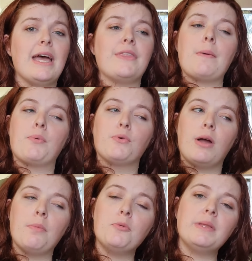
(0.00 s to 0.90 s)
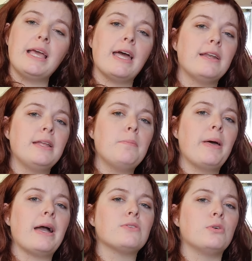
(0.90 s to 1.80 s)
and that probably had an
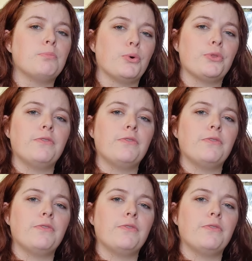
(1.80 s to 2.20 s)
impact on both